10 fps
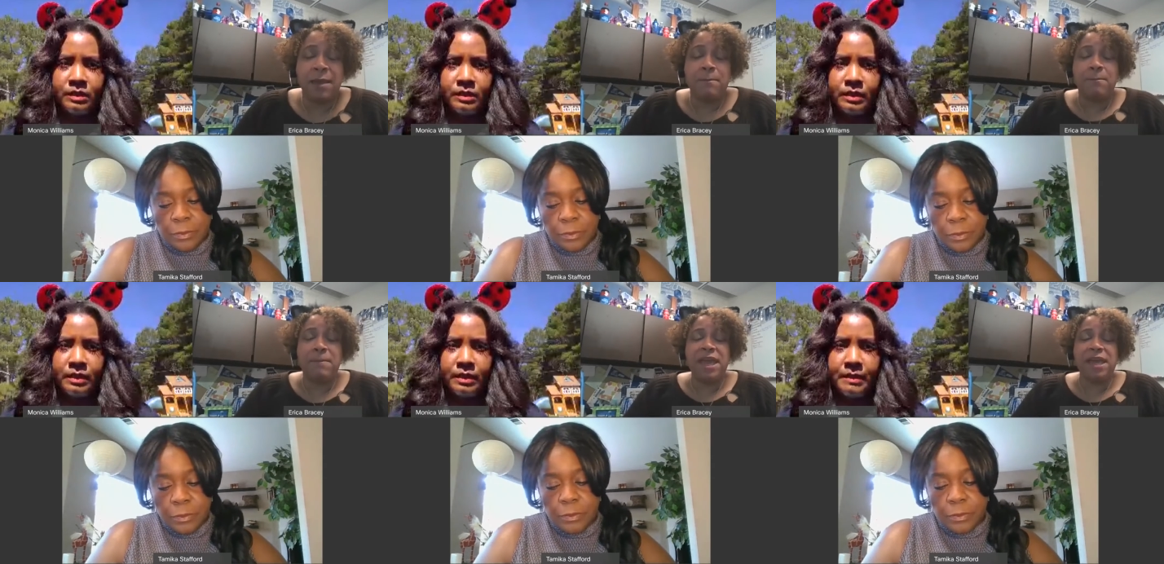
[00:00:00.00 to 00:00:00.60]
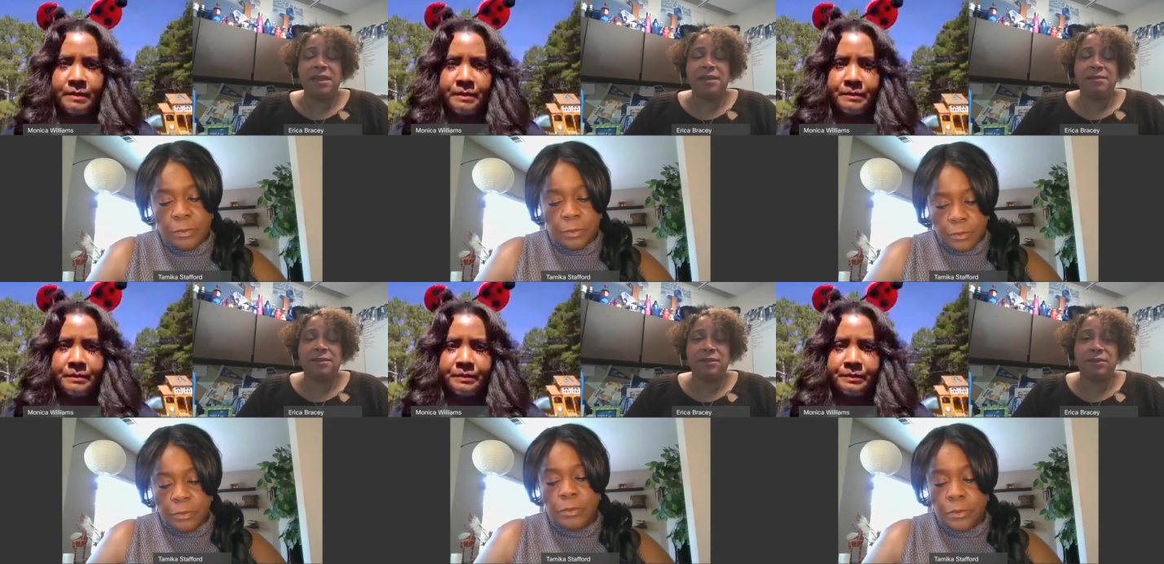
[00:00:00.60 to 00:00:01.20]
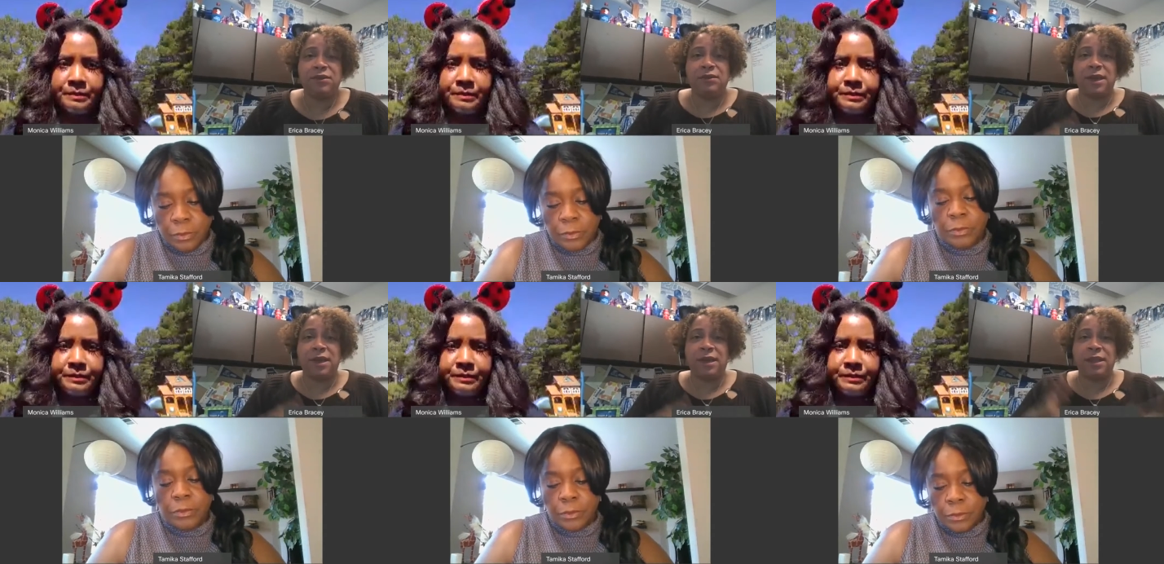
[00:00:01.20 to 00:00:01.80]
Speaker 1: Many students,
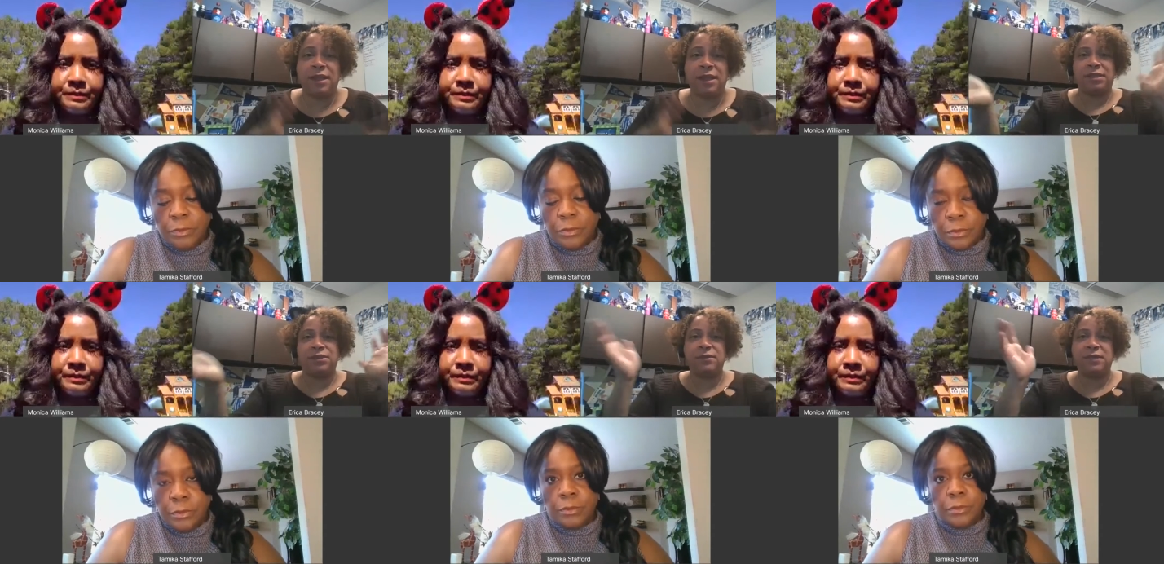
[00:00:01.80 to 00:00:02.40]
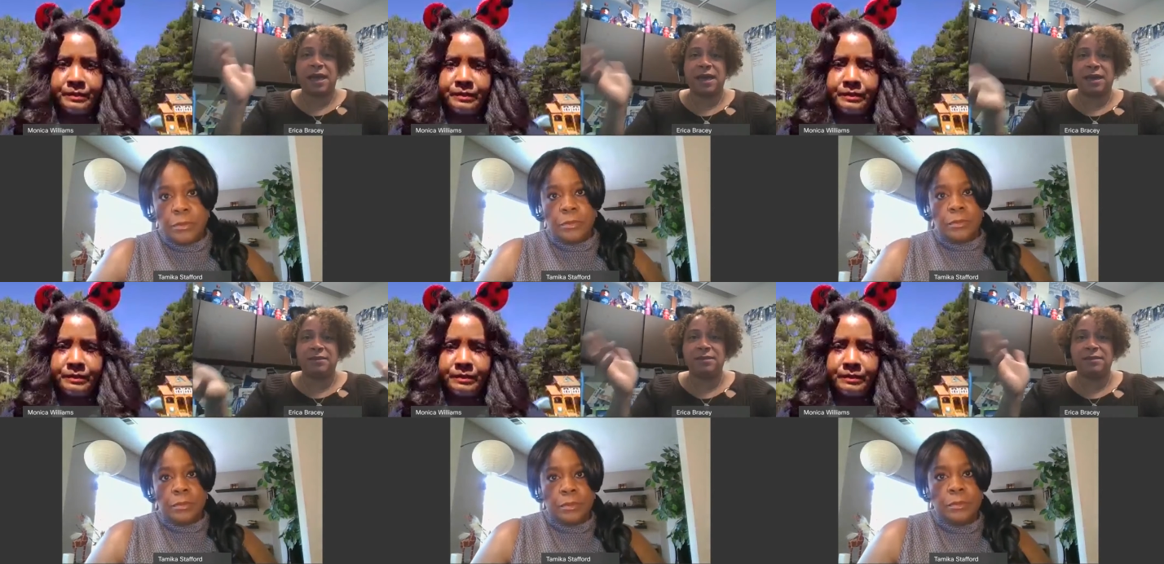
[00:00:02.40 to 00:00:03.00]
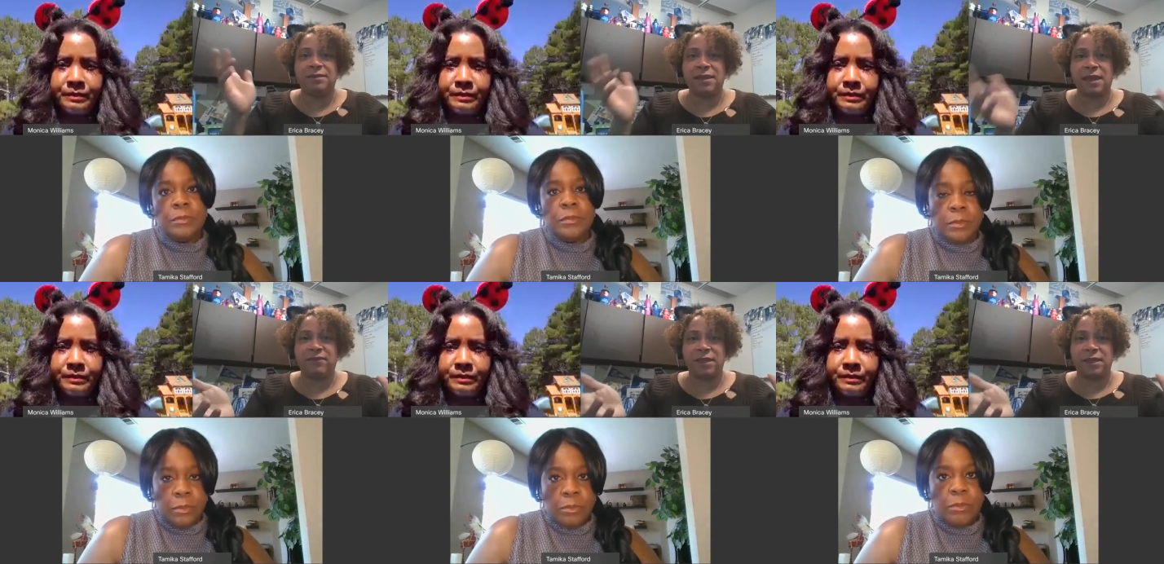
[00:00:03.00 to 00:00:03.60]
and you've got two sides to that
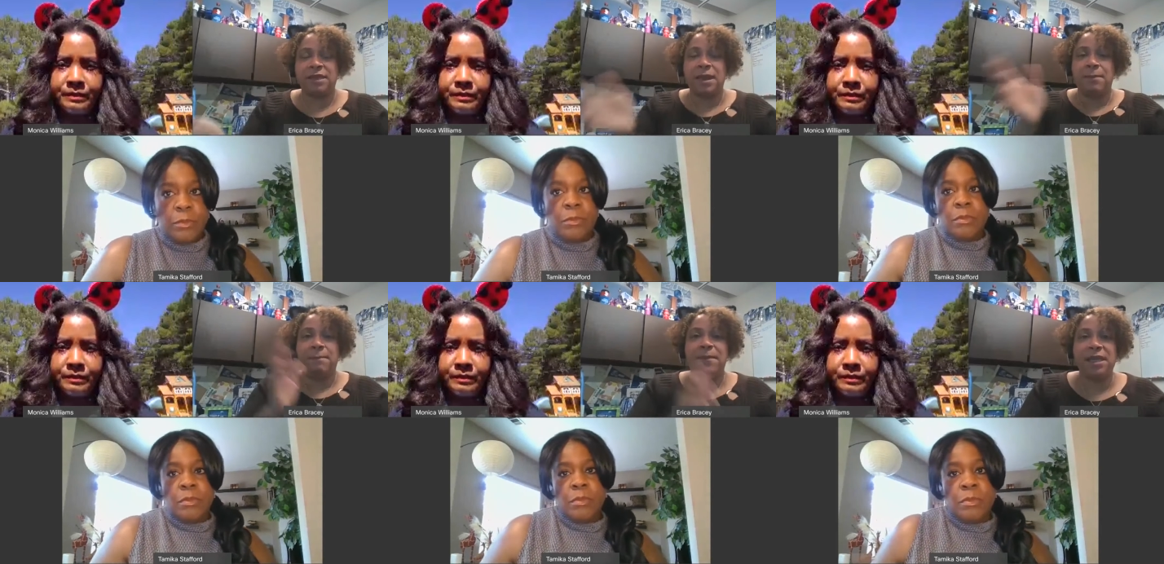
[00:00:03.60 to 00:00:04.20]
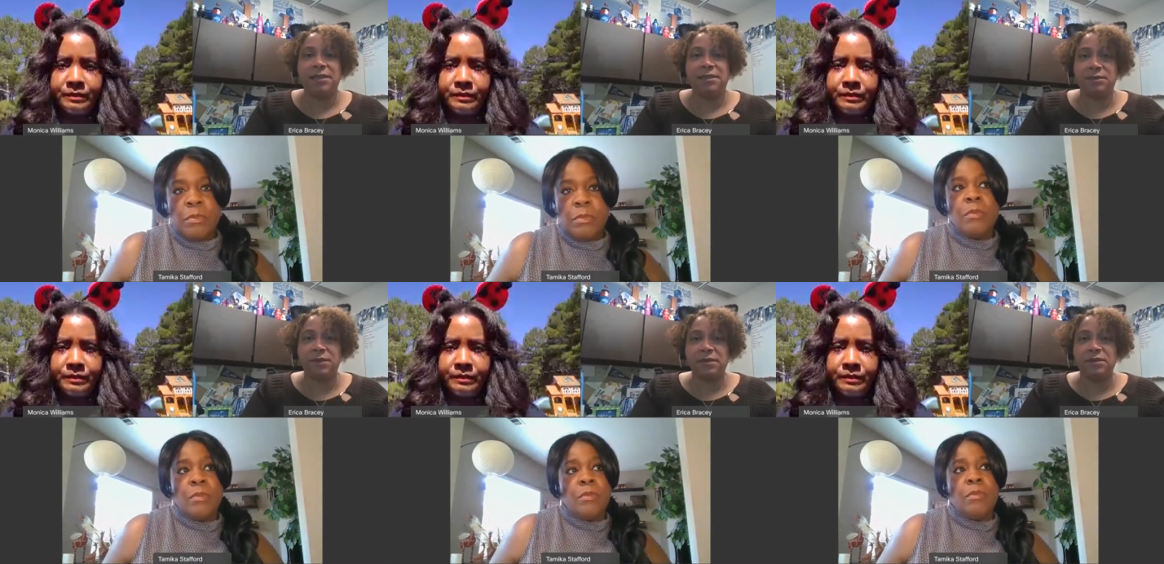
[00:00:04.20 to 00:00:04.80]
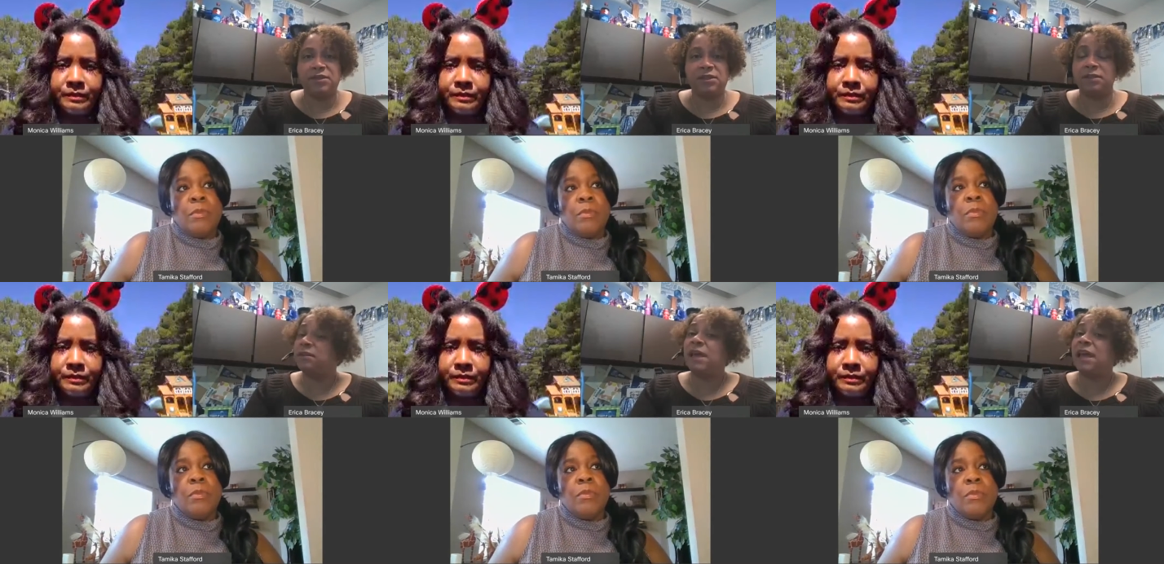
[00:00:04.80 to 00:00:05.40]
fence. Many students just
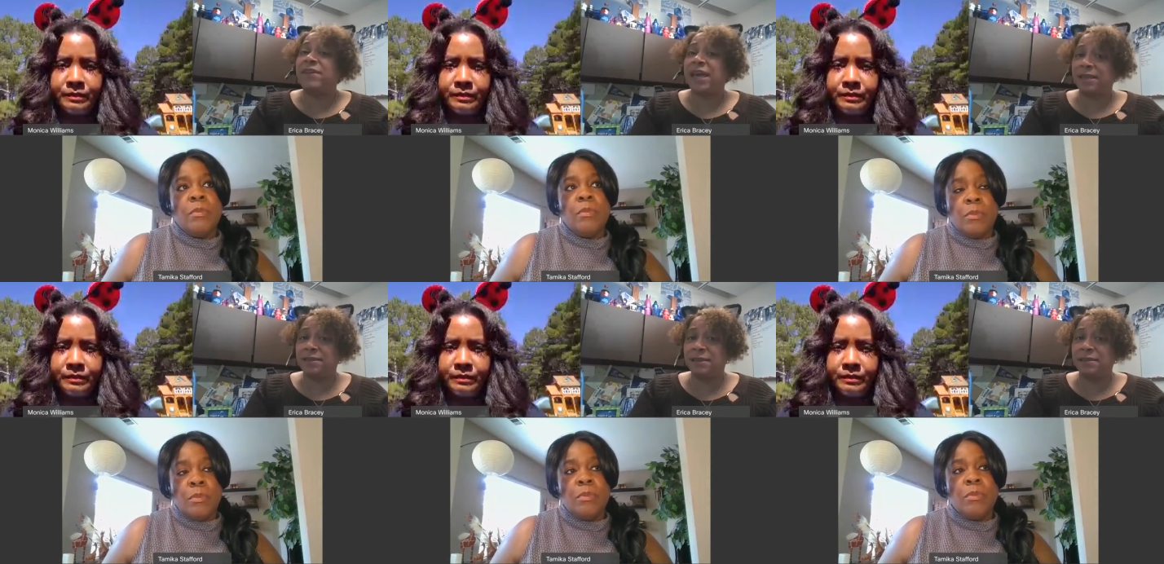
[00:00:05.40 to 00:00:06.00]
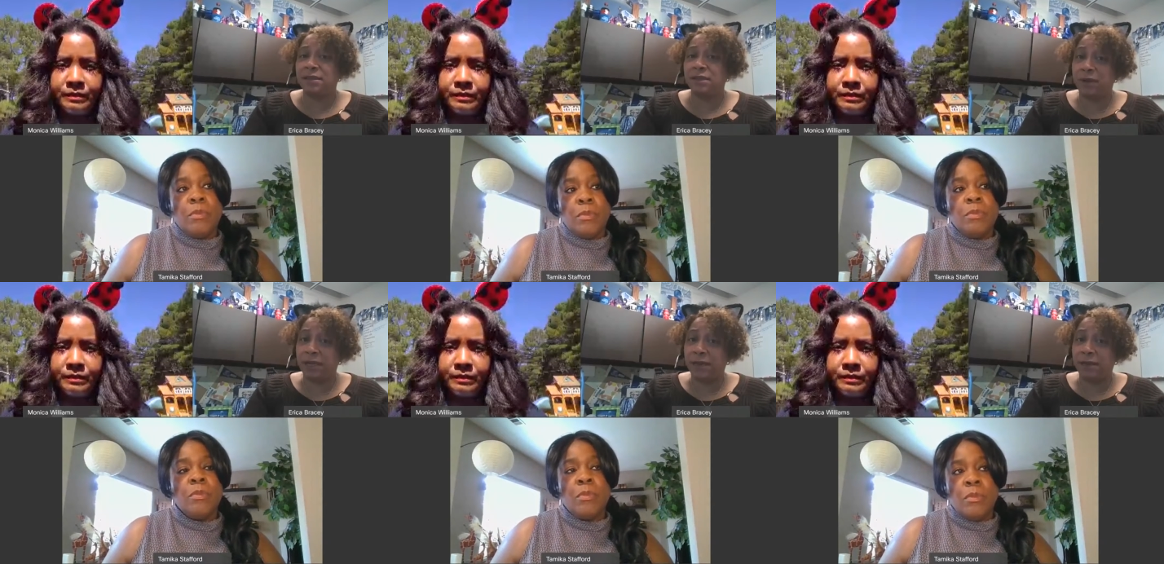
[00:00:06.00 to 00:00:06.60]
don't have access to credit.